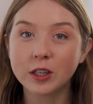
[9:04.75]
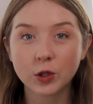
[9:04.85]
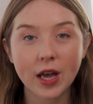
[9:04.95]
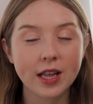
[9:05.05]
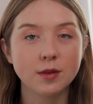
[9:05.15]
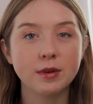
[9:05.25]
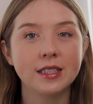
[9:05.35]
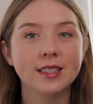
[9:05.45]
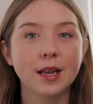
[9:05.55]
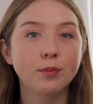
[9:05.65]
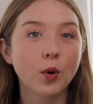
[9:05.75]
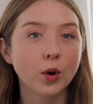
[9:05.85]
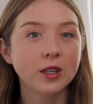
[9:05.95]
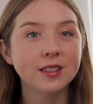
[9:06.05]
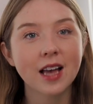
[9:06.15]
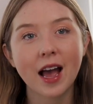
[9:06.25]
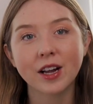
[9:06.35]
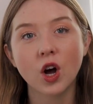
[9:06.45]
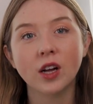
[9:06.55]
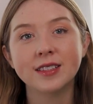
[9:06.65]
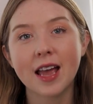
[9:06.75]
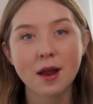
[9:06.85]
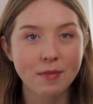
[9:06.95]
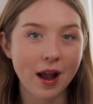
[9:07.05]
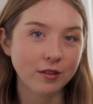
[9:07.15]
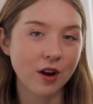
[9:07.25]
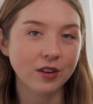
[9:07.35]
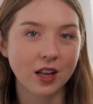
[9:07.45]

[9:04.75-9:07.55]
visual elements like borders, icons, and background